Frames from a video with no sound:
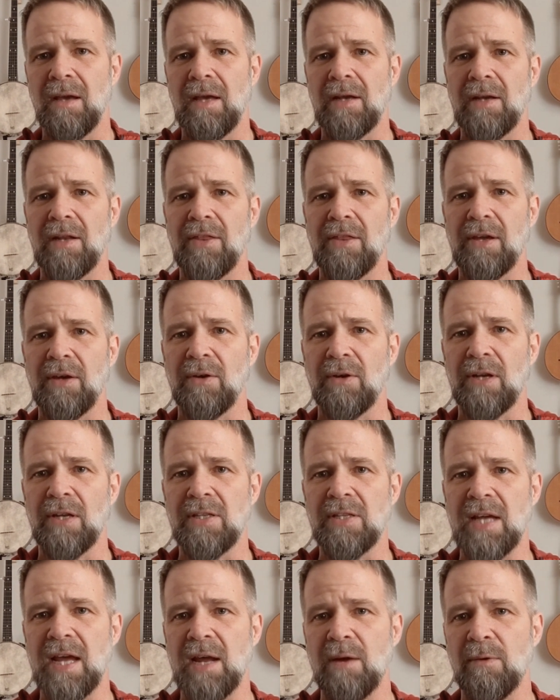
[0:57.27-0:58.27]
And I think on a
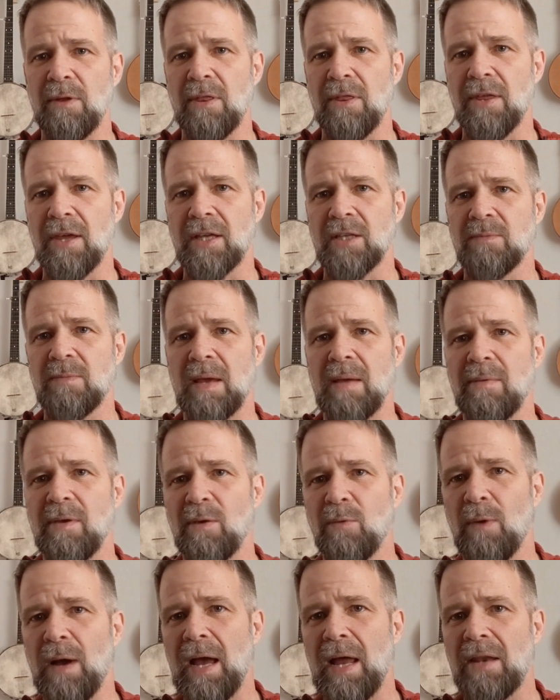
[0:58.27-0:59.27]
day when things may
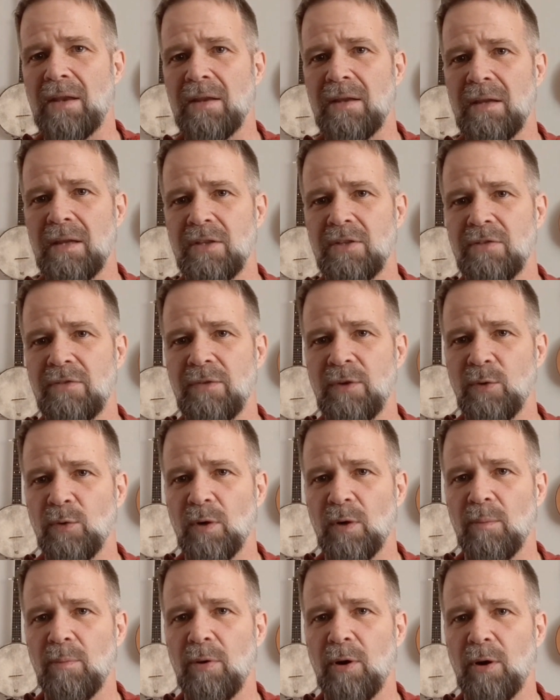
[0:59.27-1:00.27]
be wet, it's
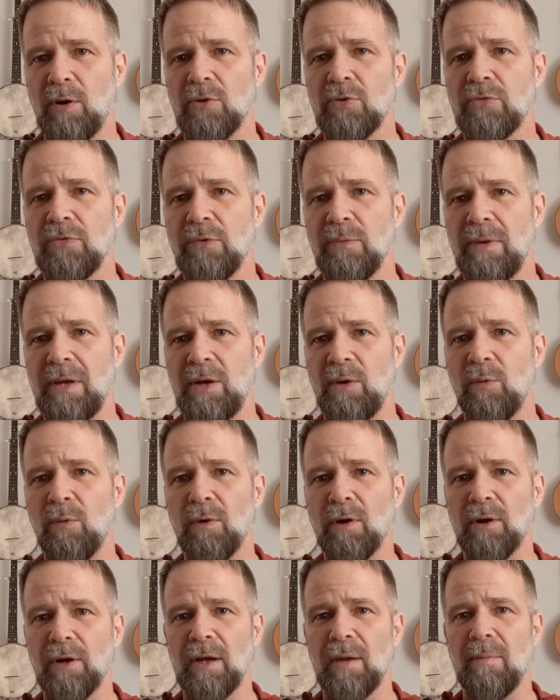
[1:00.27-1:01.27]
fewer parts for me to
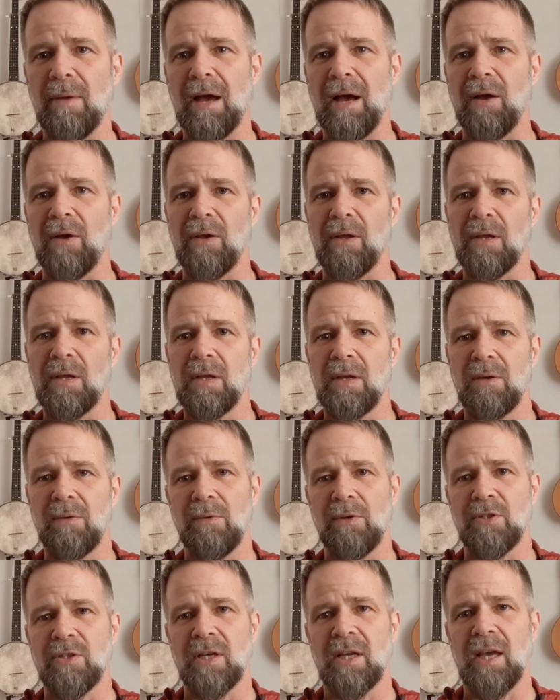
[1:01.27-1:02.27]
worry about,
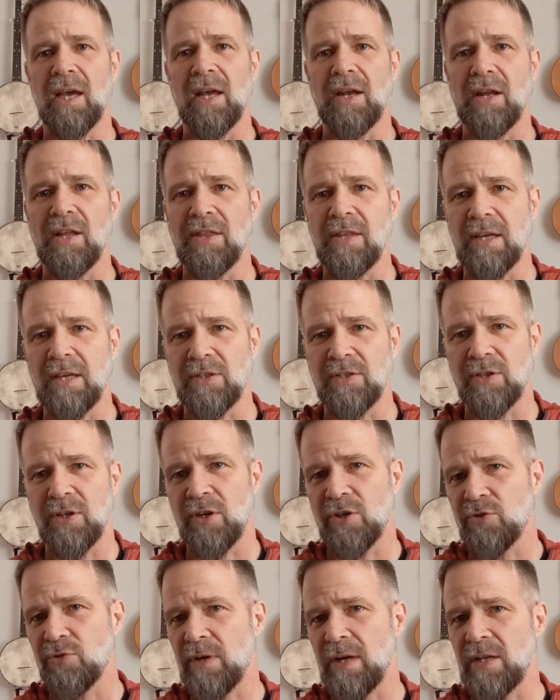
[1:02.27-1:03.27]
which again, I think is
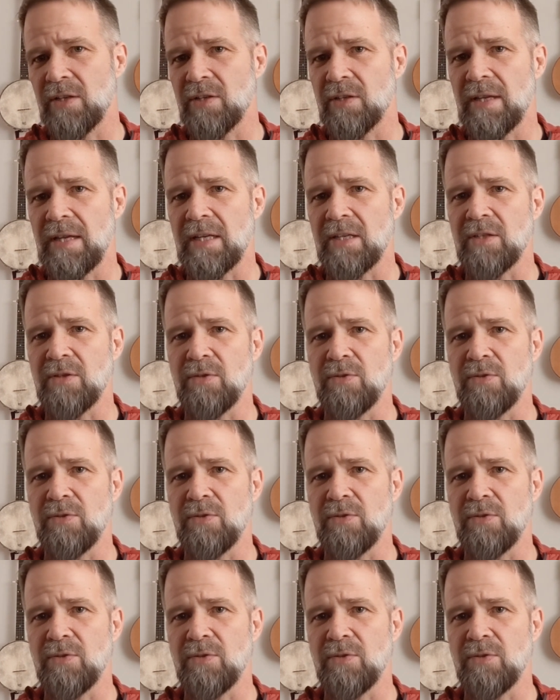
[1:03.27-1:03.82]
going to translate